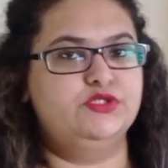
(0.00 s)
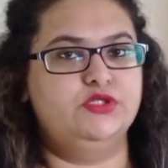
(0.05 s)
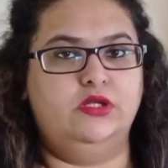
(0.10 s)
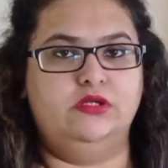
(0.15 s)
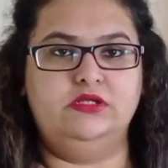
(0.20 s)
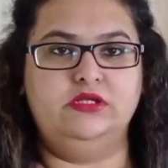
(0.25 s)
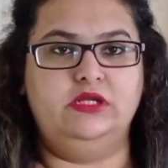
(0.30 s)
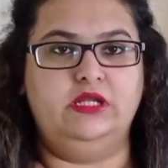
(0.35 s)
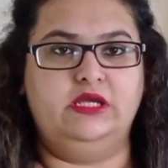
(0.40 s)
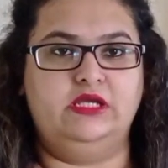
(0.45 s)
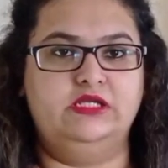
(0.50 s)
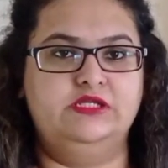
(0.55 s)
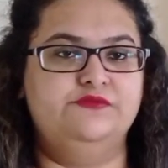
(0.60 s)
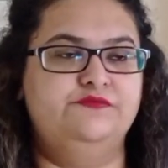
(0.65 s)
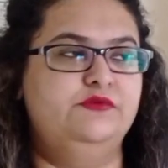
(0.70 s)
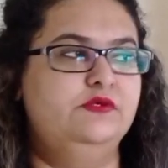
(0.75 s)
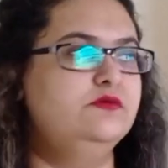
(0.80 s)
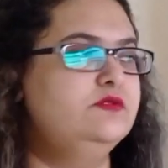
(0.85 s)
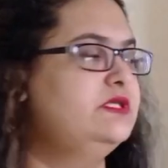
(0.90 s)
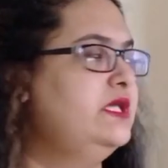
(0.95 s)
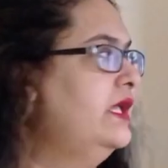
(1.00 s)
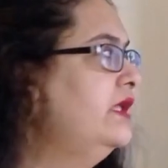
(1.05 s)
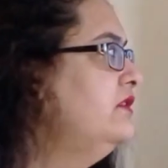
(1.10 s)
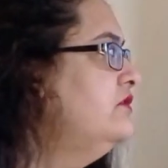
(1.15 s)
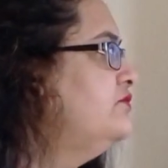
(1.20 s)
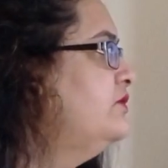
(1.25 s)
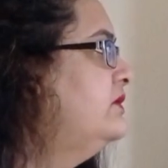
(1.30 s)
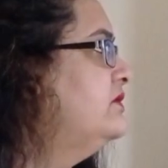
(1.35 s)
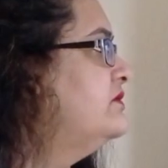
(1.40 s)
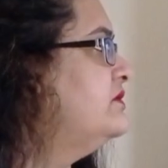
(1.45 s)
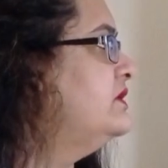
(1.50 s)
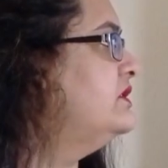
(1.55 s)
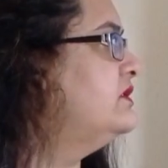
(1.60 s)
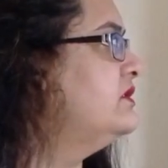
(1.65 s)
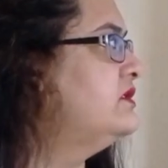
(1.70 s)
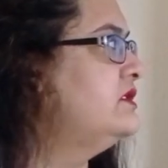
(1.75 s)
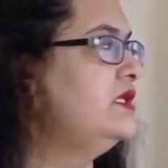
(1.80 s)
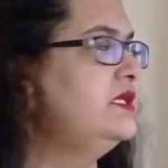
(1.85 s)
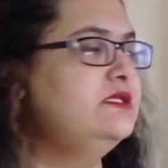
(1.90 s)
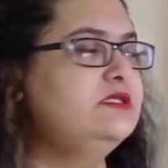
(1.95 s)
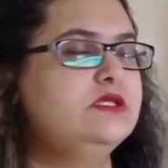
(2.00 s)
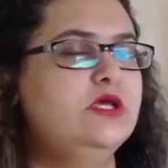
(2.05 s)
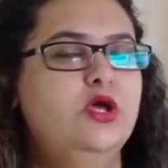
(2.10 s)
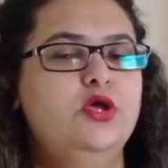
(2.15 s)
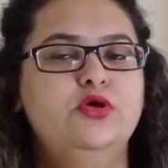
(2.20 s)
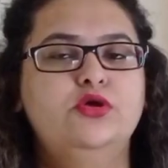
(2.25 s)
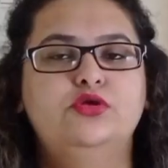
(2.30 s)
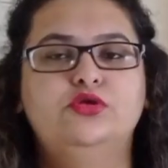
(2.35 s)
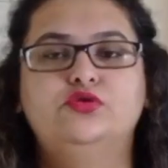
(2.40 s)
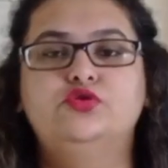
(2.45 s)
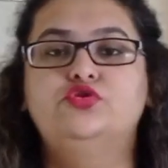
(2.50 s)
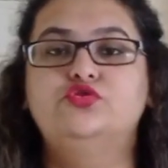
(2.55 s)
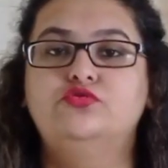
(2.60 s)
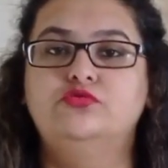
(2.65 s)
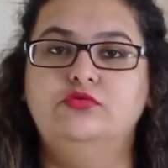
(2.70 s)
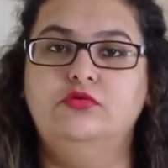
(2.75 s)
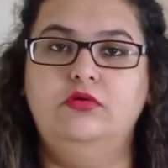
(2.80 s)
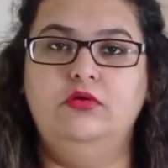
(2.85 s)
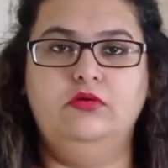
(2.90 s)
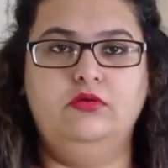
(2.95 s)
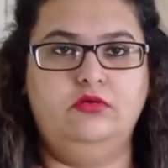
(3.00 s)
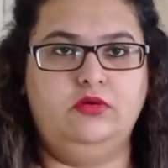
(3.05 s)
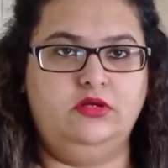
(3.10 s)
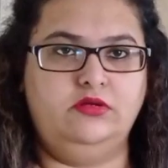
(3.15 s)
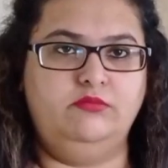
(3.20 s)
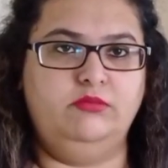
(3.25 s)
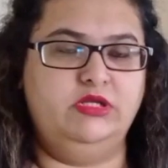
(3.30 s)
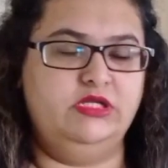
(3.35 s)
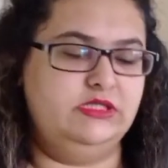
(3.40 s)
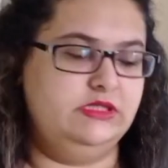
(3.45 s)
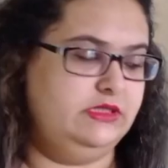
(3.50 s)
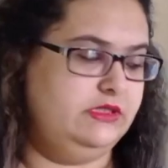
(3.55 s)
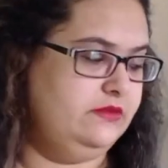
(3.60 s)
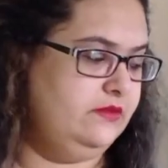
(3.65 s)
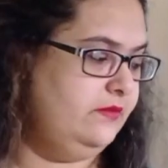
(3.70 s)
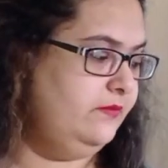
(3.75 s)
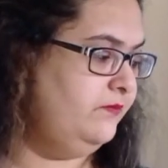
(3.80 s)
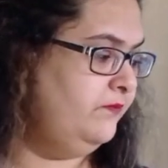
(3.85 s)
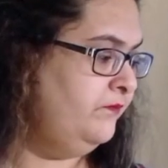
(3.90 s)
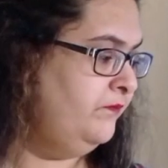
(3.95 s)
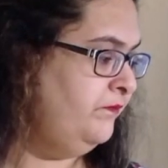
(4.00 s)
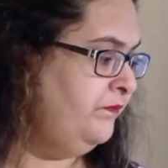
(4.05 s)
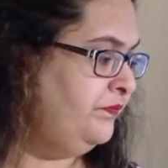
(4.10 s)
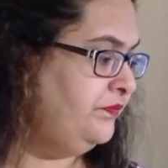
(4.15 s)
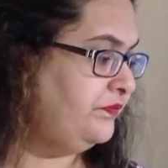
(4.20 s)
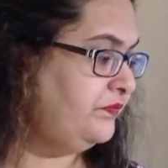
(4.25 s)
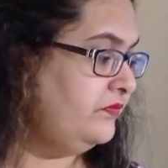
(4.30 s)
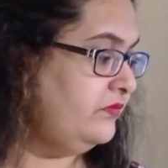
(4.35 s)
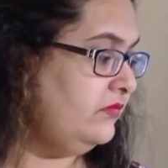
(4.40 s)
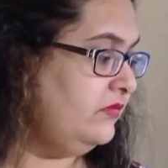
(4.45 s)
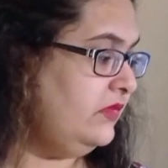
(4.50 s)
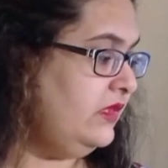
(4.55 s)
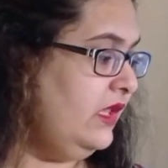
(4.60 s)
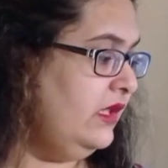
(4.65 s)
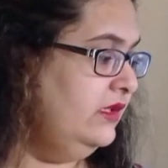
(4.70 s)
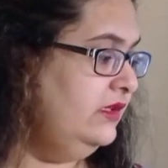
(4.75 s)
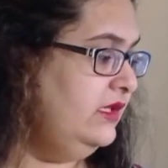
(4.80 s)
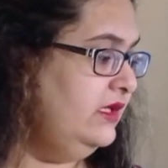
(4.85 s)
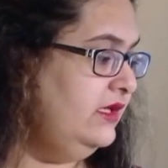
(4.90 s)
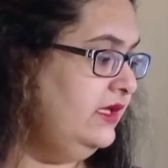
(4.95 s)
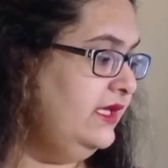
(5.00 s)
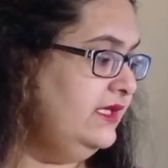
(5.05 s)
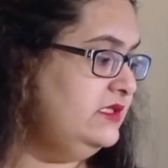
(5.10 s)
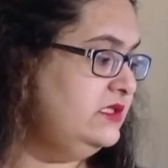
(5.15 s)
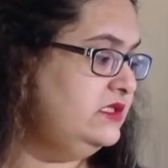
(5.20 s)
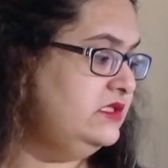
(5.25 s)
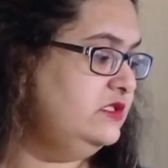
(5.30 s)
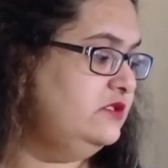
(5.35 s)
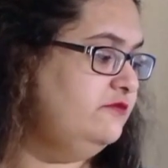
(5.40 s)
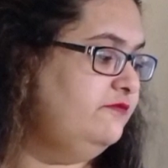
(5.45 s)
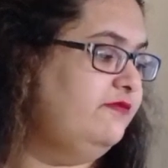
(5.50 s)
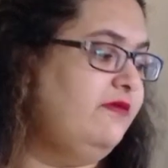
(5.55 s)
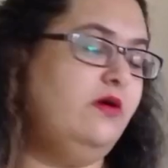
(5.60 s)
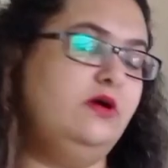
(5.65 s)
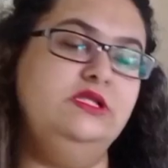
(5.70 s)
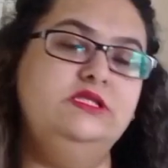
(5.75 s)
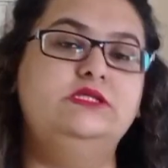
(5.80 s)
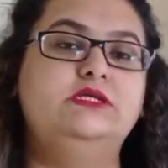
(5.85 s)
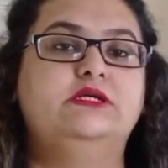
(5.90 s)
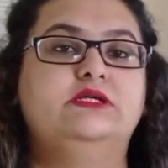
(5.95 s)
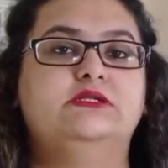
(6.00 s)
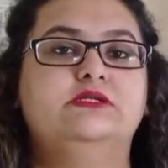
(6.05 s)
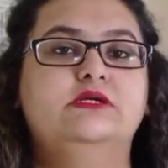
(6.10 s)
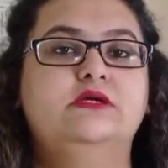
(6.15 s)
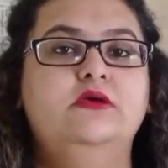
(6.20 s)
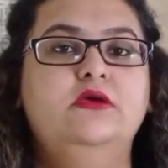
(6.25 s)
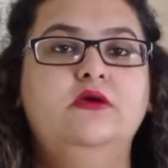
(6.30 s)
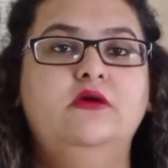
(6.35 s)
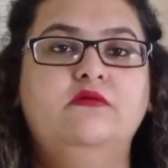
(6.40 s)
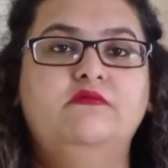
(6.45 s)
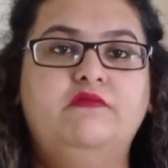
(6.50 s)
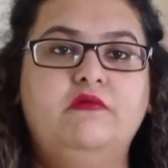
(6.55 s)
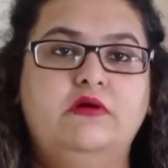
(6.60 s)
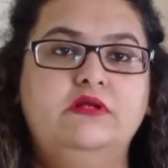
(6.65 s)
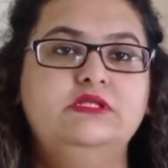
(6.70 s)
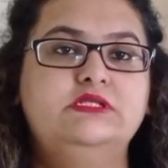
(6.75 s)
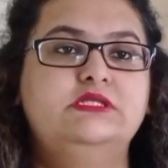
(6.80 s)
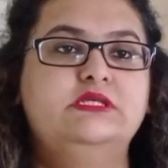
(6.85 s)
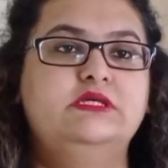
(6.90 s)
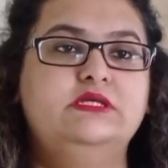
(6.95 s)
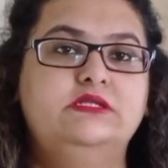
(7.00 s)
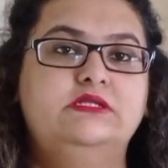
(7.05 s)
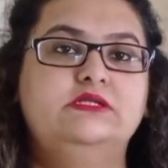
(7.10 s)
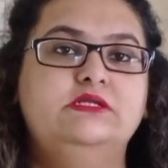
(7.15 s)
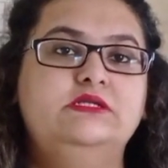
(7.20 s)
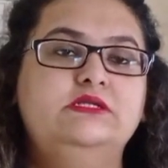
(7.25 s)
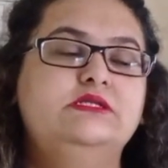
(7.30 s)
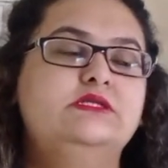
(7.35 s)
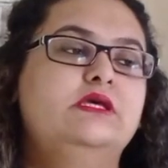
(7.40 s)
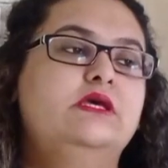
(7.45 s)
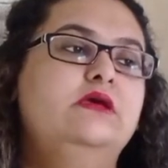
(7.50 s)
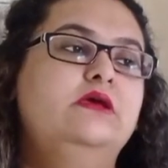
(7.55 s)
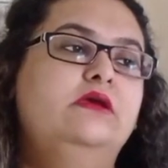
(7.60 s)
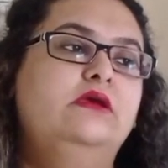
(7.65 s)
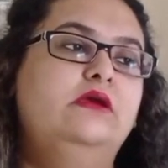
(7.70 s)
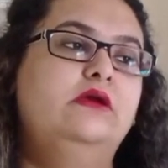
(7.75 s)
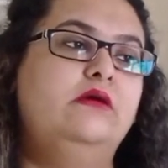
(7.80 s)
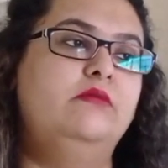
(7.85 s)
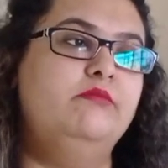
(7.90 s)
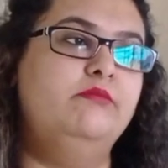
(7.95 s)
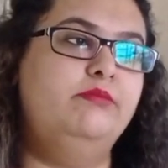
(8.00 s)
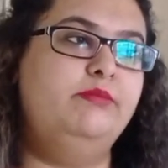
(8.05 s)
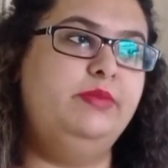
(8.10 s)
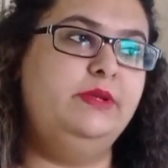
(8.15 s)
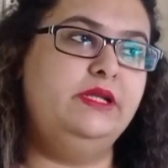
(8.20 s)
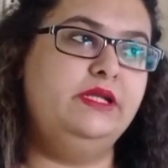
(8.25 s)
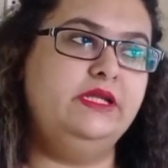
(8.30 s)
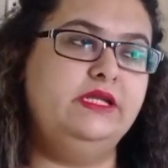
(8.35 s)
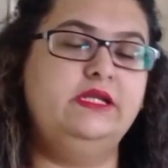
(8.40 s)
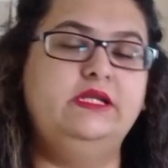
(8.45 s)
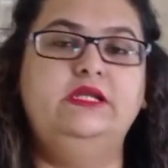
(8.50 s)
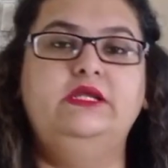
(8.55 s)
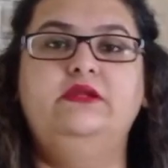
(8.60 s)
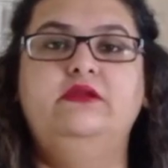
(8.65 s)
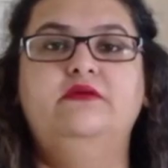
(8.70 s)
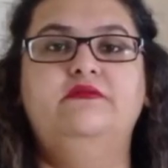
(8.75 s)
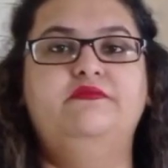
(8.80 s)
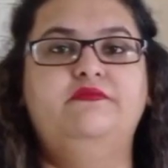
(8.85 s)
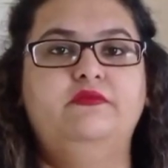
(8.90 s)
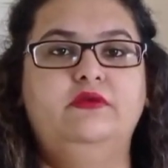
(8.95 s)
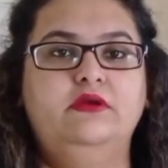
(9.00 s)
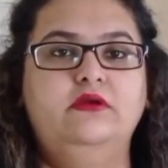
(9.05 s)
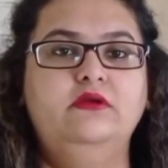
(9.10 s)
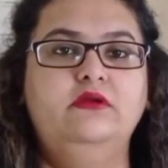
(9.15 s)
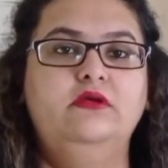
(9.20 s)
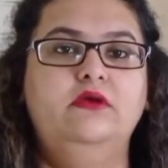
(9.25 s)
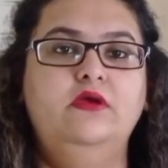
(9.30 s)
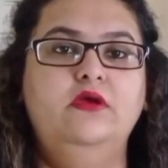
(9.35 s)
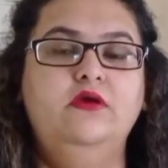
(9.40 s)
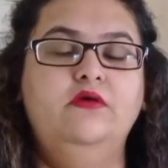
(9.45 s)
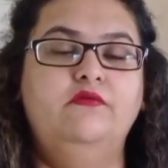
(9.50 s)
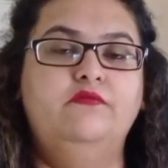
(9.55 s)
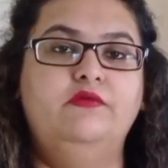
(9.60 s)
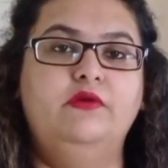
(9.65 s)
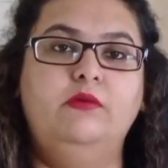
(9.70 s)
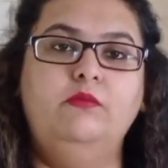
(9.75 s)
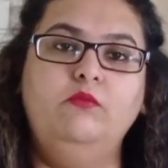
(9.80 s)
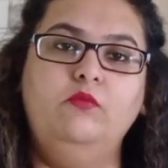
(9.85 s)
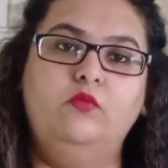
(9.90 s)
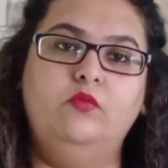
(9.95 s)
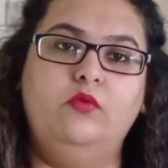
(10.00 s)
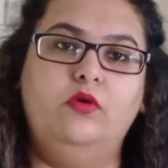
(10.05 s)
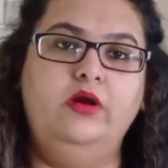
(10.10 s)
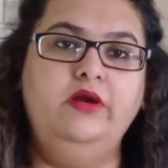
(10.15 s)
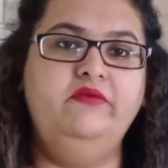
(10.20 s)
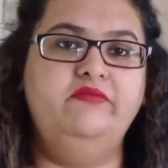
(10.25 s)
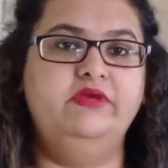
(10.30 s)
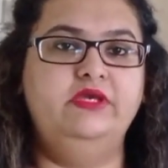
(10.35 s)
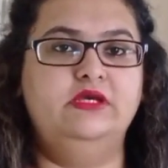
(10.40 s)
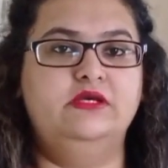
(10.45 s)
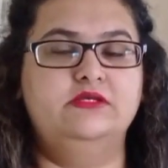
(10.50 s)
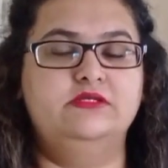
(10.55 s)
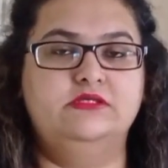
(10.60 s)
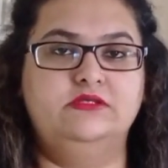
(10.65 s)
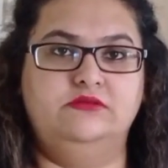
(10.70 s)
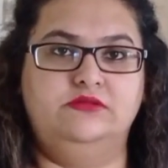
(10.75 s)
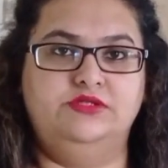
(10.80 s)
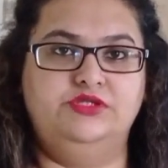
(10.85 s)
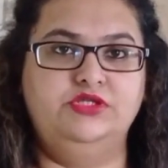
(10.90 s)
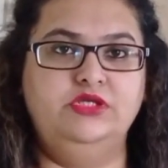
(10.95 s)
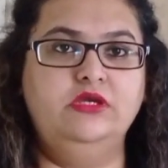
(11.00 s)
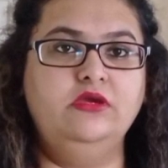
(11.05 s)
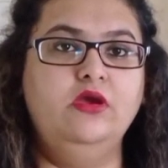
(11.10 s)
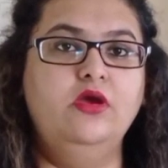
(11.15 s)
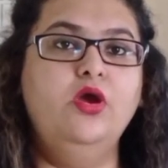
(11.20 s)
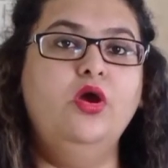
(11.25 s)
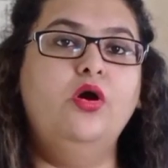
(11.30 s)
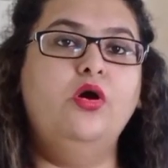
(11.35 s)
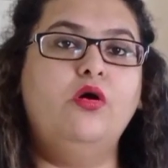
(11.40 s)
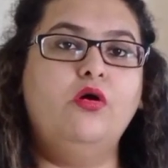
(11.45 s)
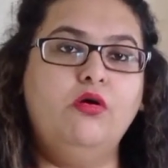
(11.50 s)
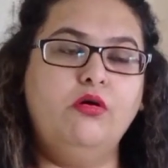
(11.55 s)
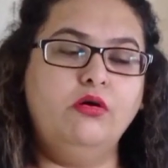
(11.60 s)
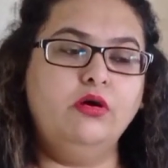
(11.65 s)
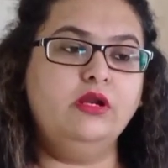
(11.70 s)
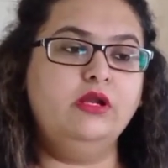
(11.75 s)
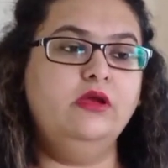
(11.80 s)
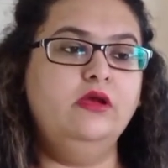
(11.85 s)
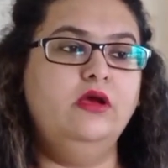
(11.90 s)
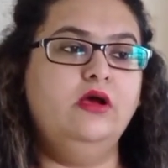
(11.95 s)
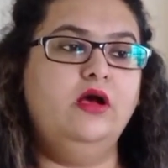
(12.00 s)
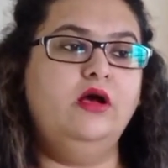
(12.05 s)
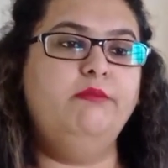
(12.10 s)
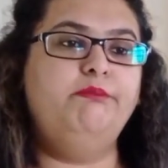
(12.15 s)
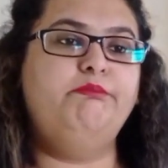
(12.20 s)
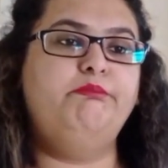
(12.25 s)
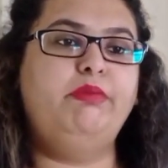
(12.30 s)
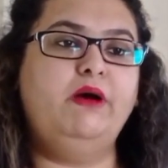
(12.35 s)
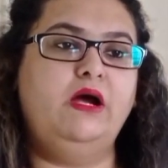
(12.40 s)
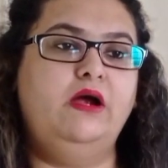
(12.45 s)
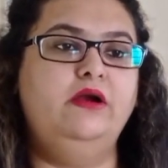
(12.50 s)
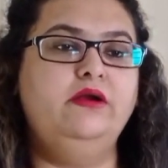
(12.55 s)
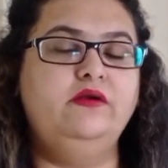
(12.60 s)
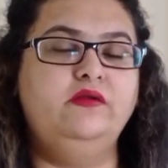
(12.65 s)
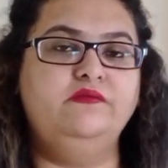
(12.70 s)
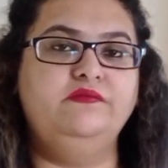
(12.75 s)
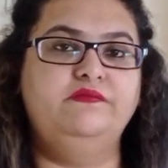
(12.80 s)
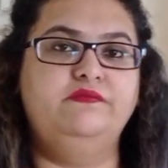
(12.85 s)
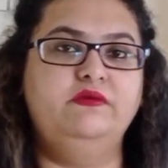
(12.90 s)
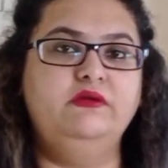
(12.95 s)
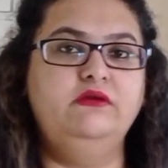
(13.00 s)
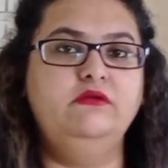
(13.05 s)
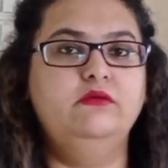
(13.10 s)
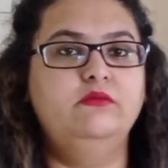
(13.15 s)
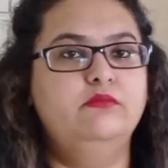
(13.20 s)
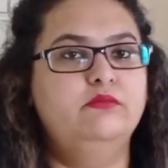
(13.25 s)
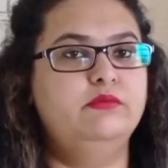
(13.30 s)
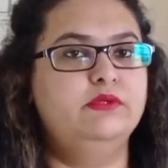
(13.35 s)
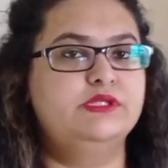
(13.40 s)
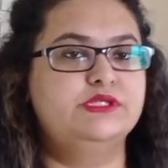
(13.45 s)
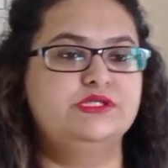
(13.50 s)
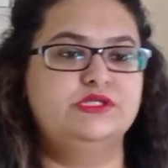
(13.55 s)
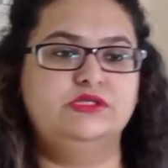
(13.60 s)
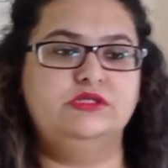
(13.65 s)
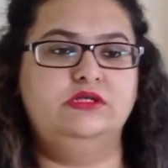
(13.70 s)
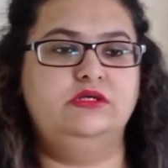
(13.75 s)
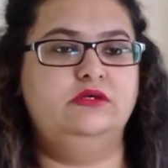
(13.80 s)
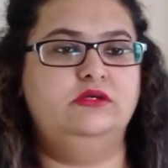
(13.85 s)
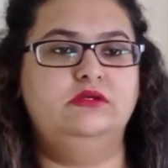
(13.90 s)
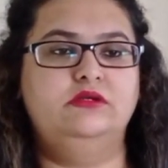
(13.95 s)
which is not a negative news. Hence, we'll treat it as true, not material. The next is false hit. False hit is completely different from what we are searching, or a part of it which